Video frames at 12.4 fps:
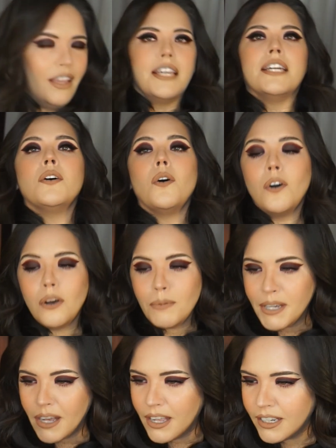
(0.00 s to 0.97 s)
And oh
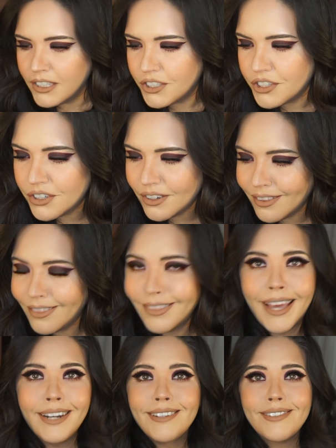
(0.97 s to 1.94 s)
my gosh,
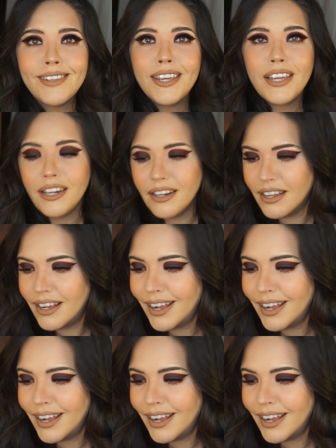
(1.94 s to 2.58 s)
that is it.